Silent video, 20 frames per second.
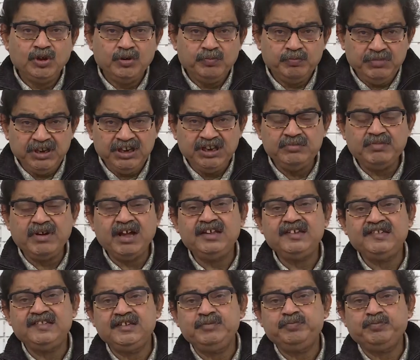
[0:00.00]

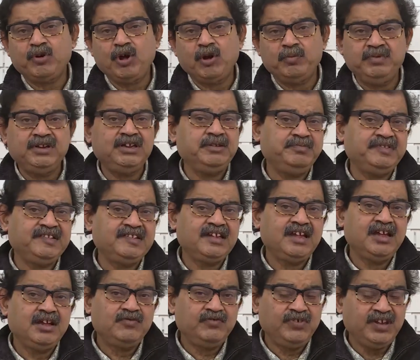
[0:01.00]
minimize the problems
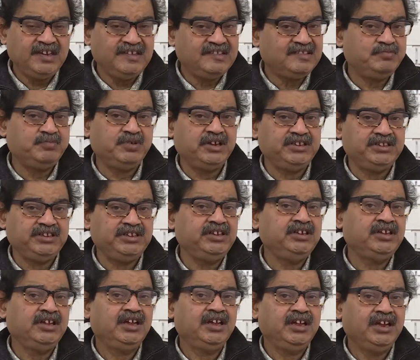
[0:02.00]
faced by the
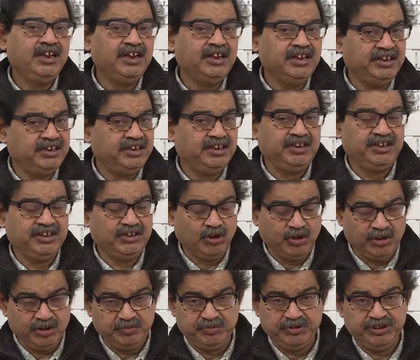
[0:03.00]
Indian
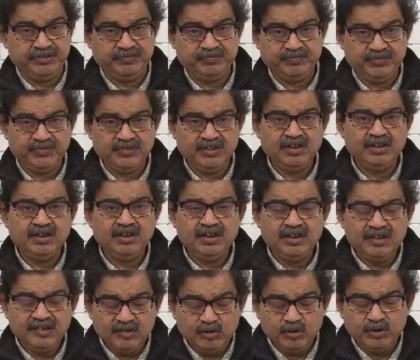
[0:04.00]
economy.
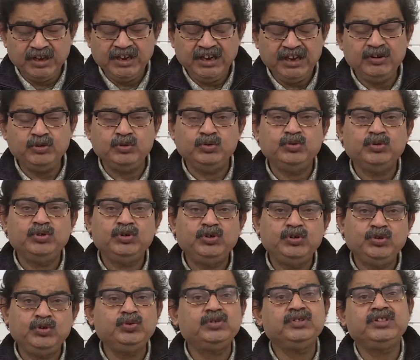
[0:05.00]
So Nehru
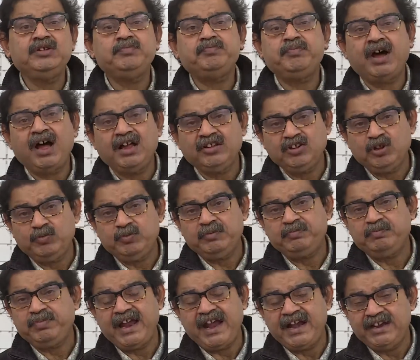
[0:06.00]
took the path of a
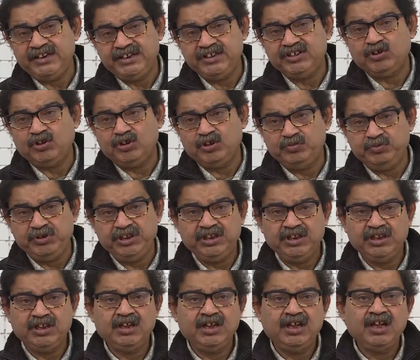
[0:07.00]
planned economy,
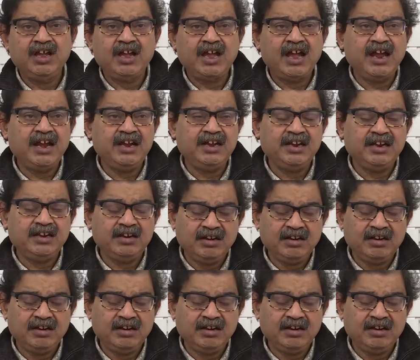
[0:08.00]
and